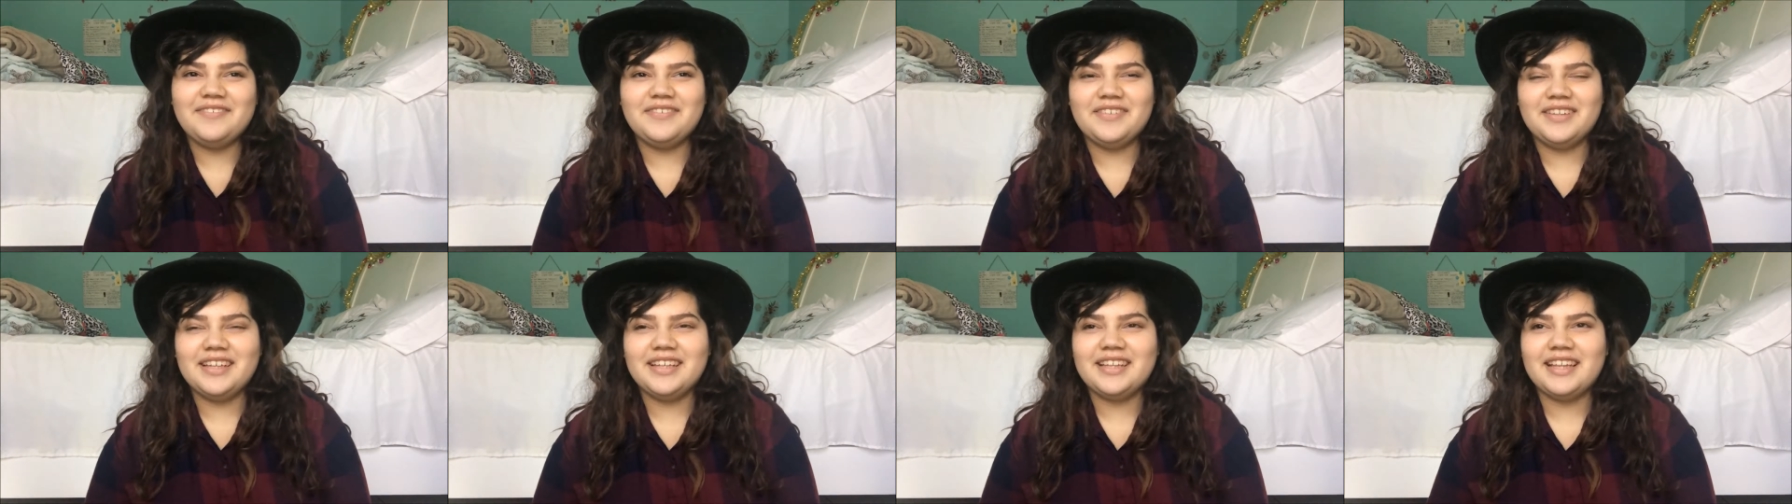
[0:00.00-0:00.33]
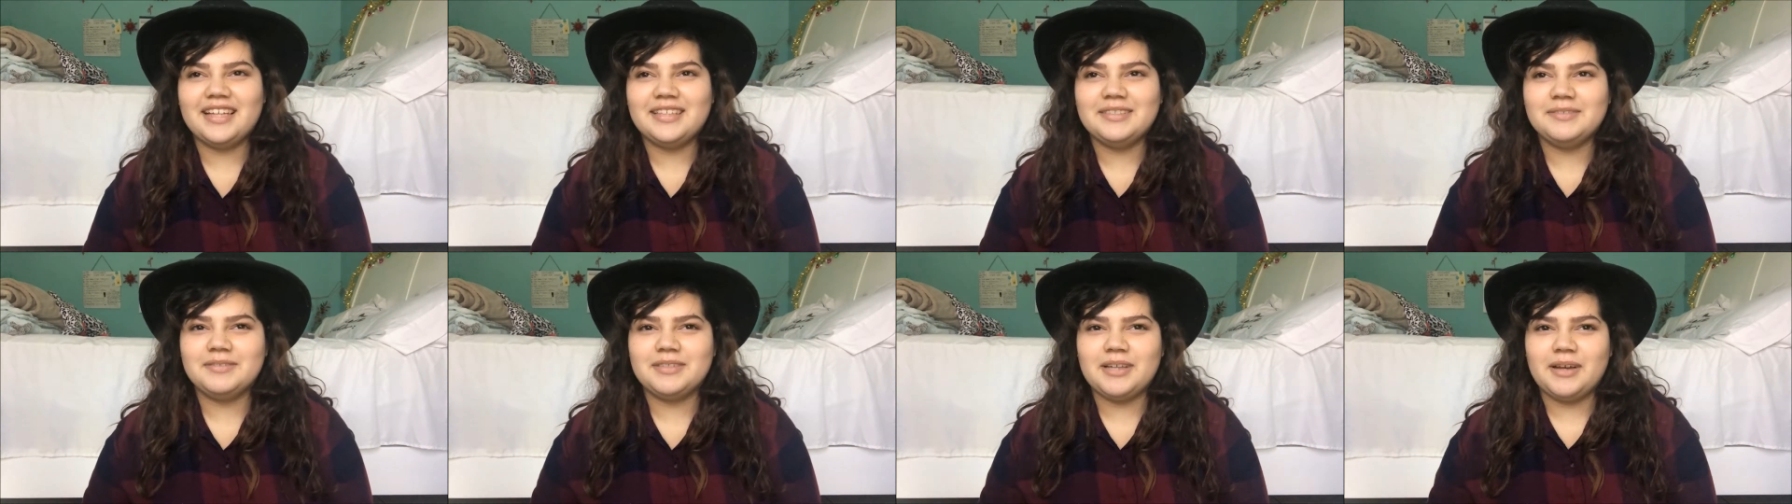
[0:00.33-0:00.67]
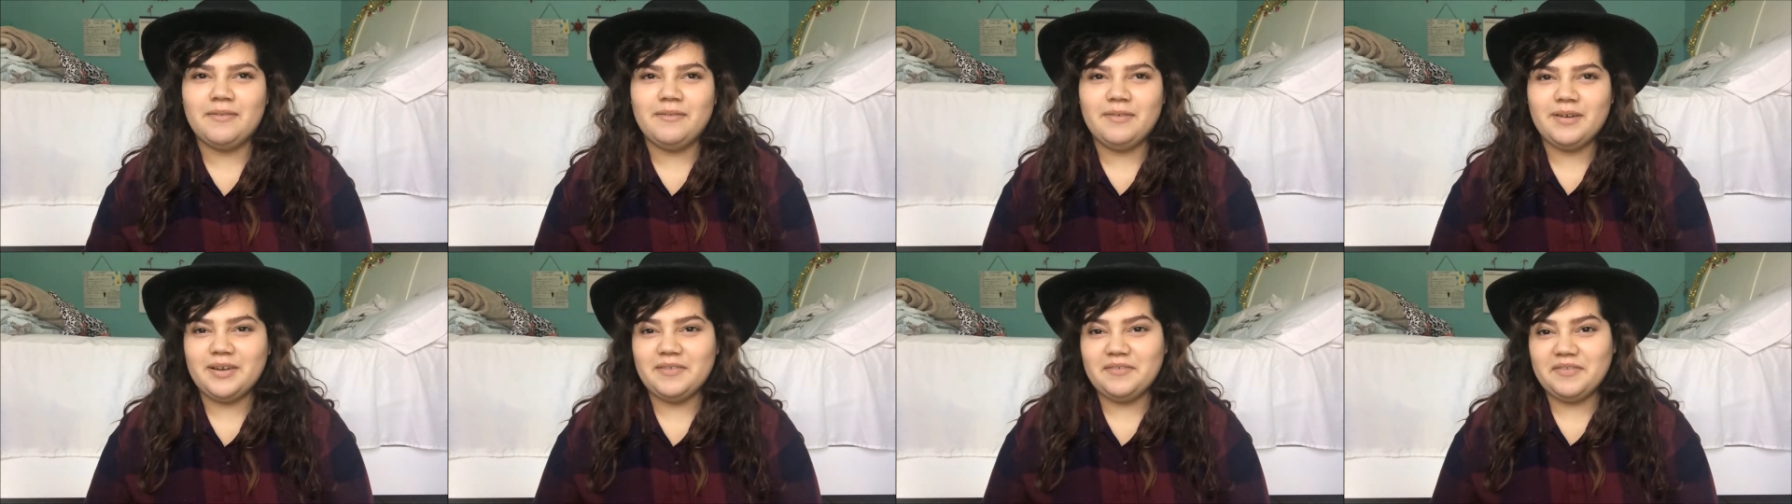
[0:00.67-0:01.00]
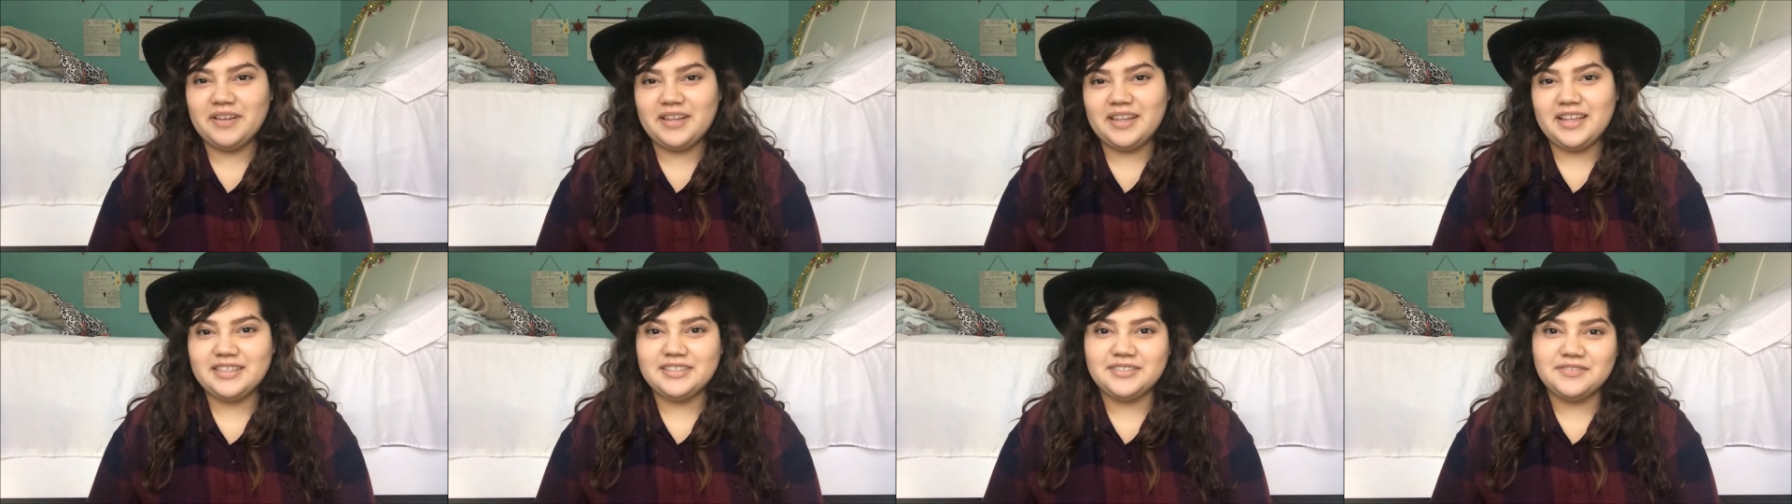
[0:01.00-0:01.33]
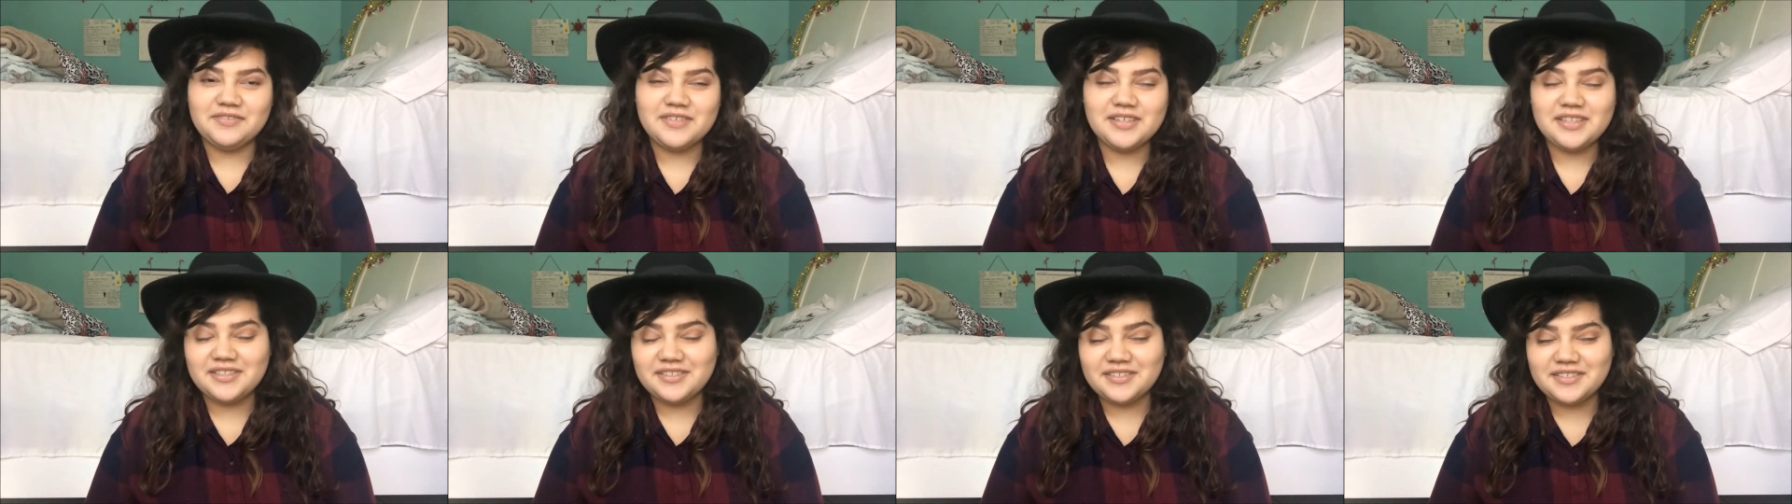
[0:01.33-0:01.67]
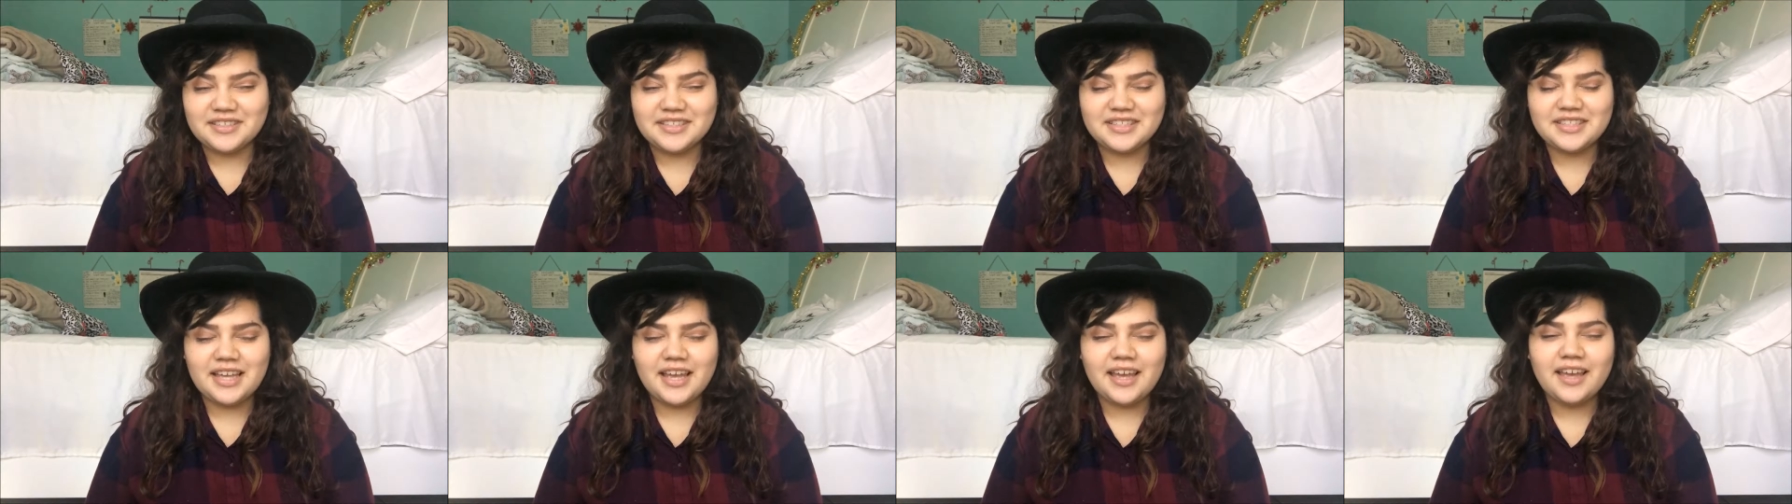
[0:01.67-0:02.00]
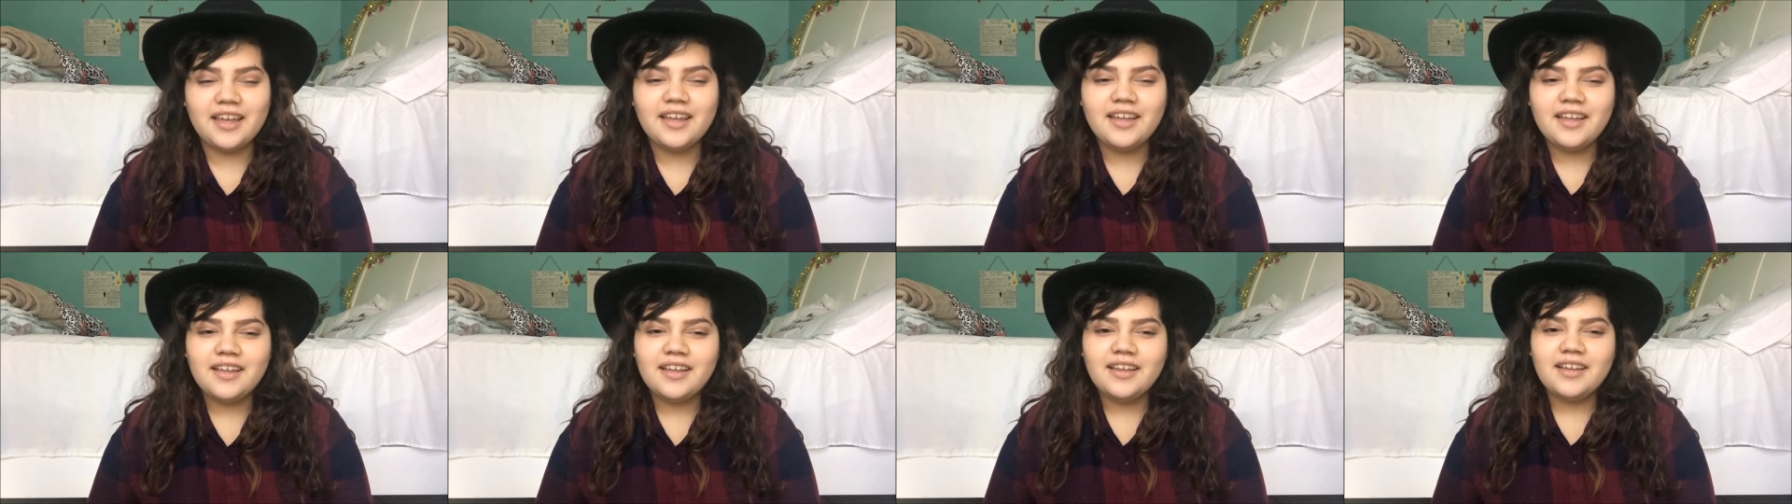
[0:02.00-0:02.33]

I feel like that seems like what really that's the first thing you're gonna say.